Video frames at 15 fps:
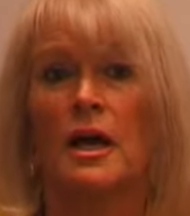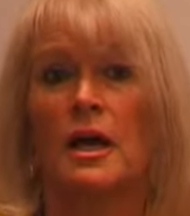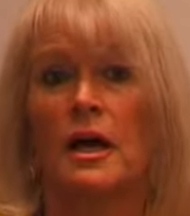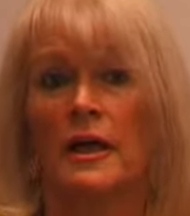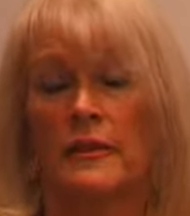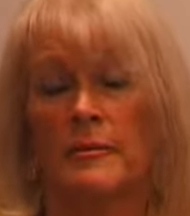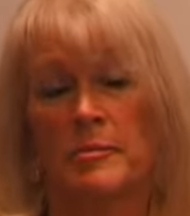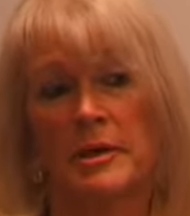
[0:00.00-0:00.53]

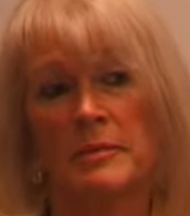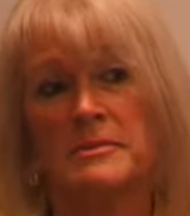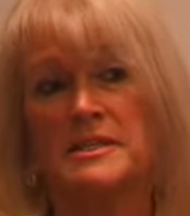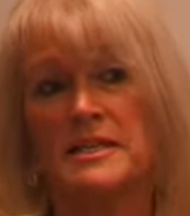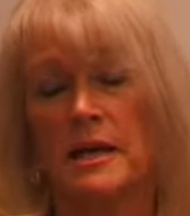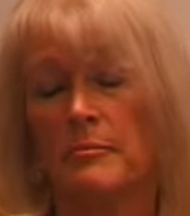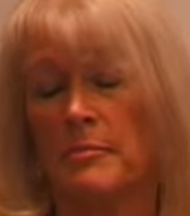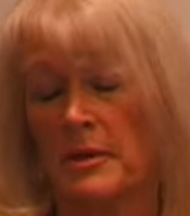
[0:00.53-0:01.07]
And the big
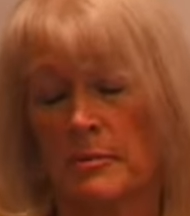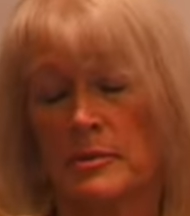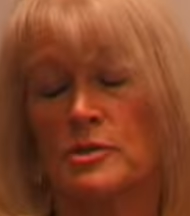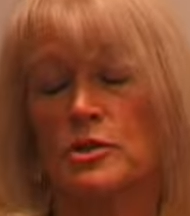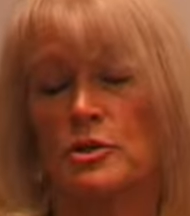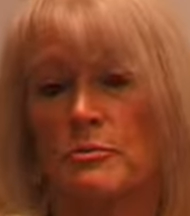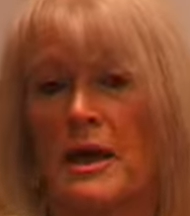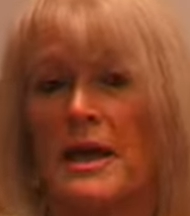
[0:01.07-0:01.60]
mistake people
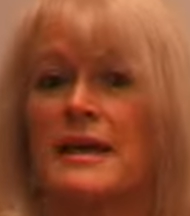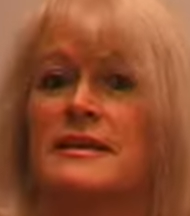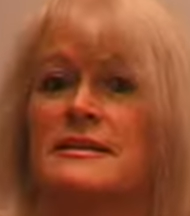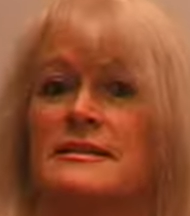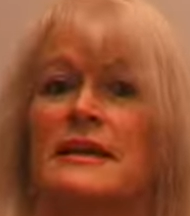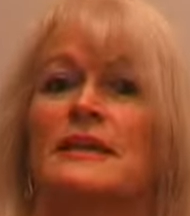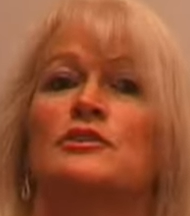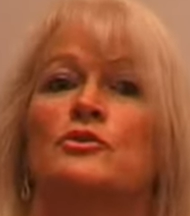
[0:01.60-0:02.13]
do make
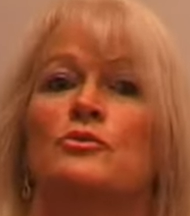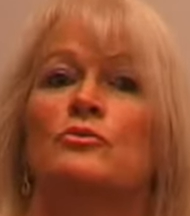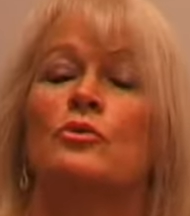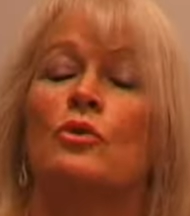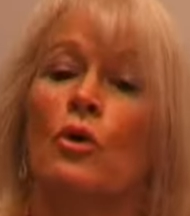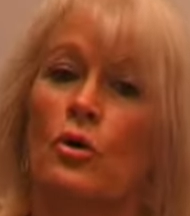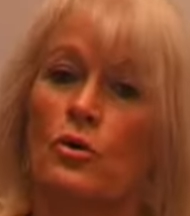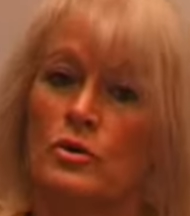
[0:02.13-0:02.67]
is they do
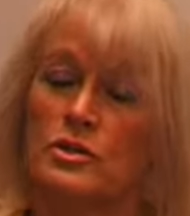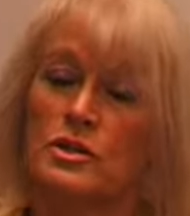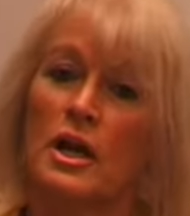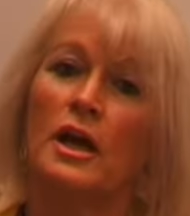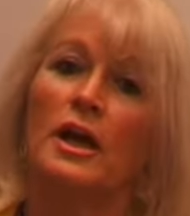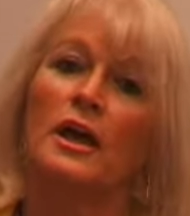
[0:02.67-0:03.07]
not